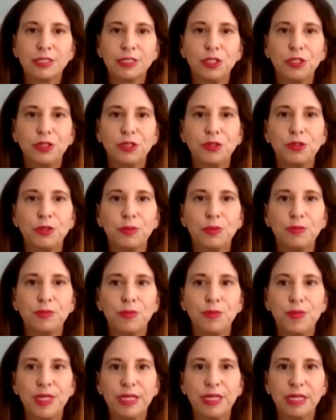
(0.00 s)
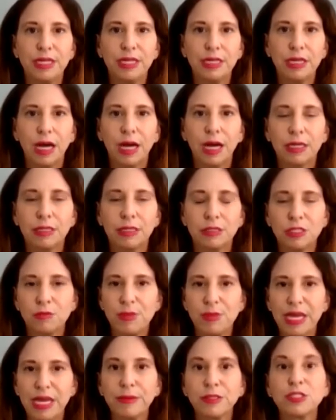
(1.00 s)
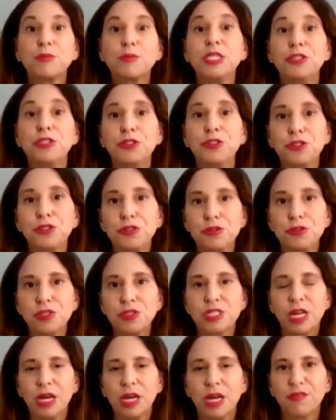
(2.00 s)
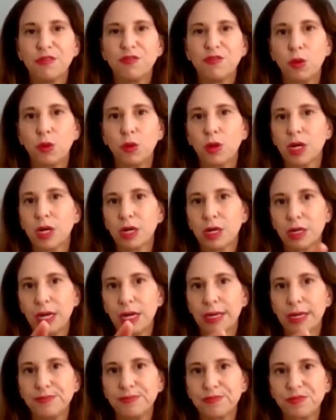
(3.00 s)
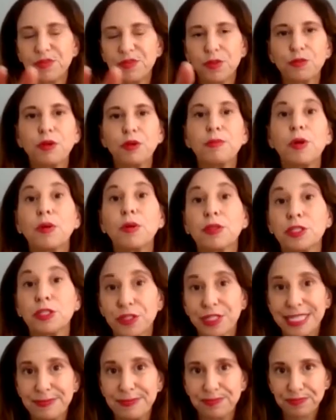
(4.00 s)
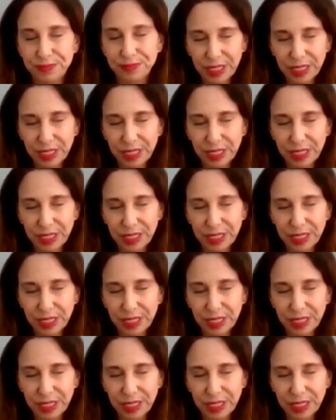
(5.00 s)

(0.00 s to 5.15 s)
to be able to be used for remote learning.